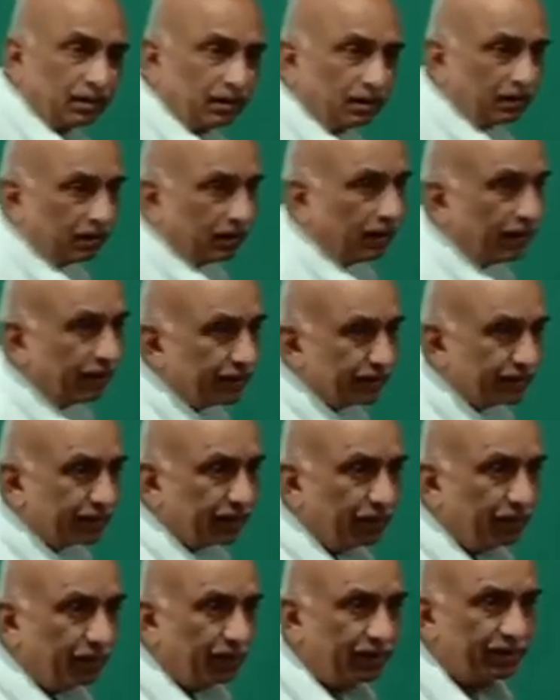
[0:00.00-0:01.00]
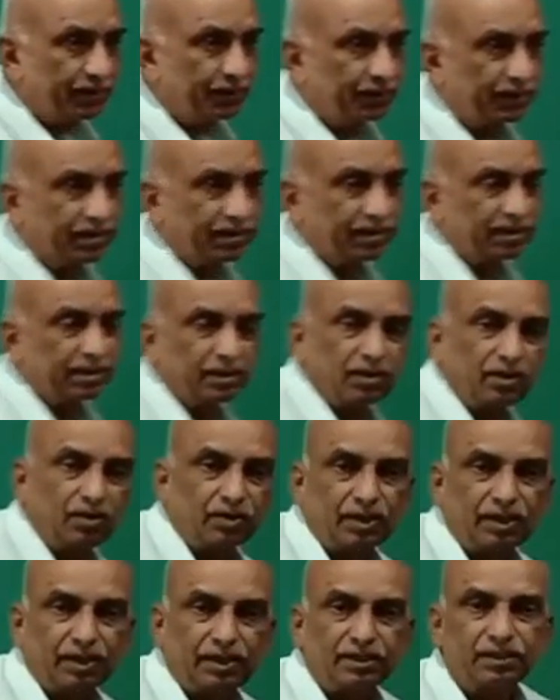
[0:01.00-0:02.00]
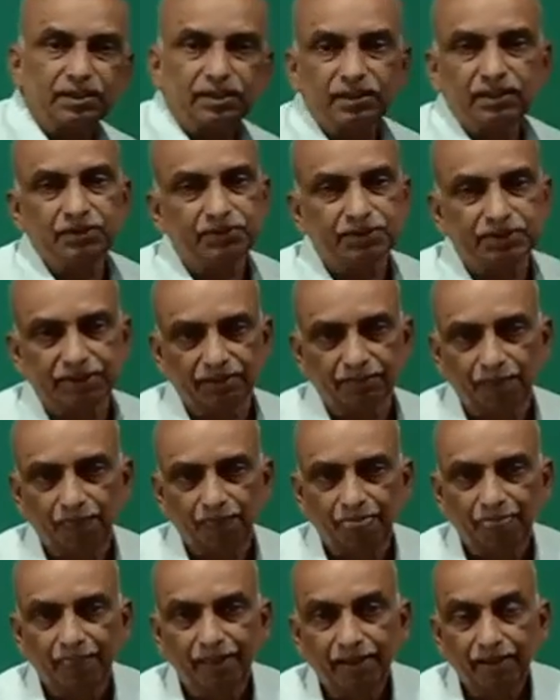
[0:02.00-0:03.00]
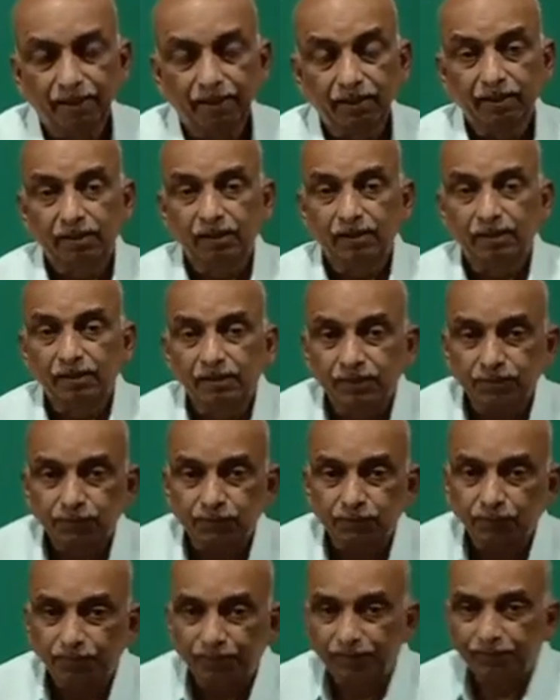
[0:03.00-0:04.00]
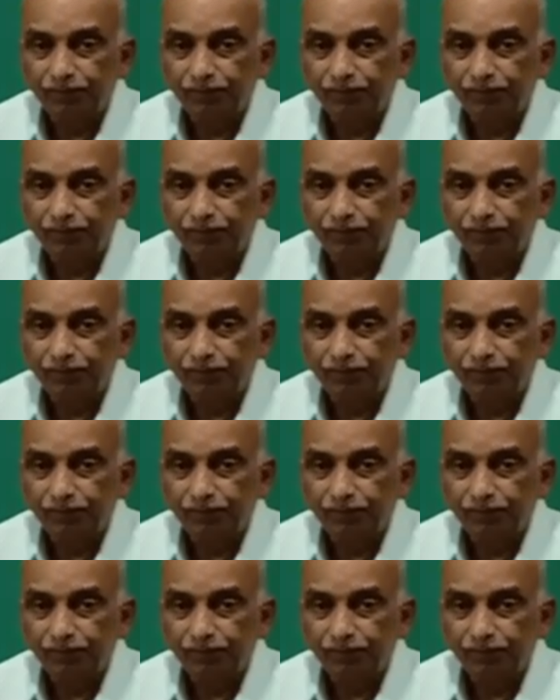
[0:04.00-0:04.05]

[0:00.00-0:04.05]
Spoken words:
it is the events which occur in the division. So when we